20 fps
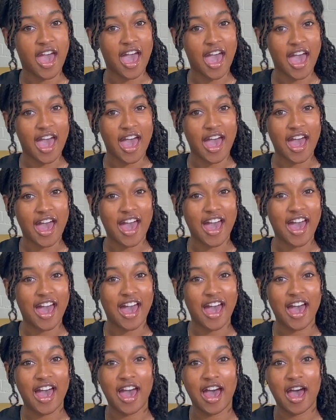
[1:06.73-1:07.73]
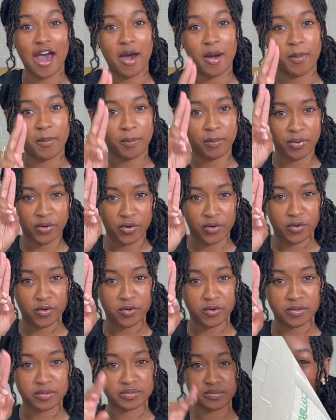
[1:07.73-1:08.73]

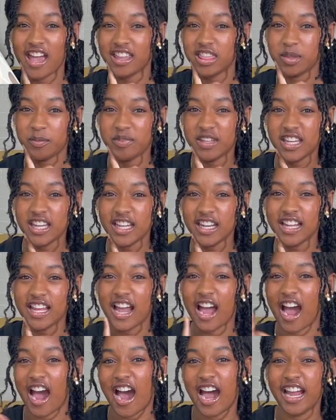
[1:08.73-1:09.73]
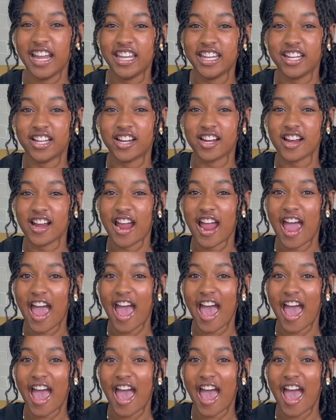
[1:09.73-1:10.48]
apple. At the beginning, I hear